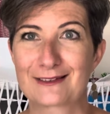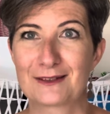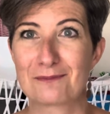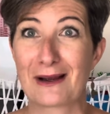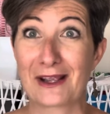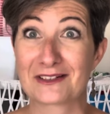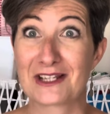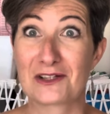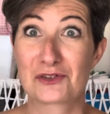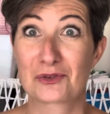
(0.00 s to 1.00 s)
that my
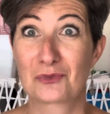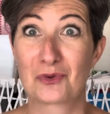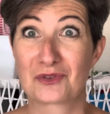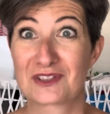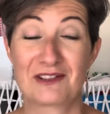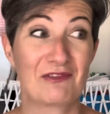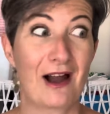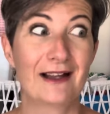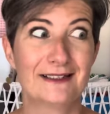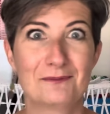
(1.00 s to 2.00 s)
attention was
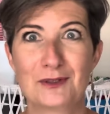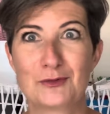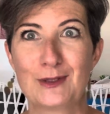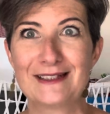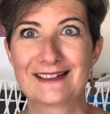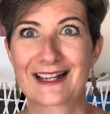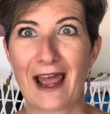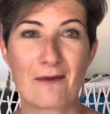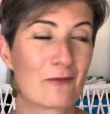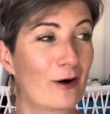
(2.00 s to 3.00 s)
divided between the
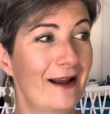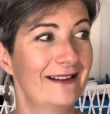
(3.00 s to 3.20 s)
camera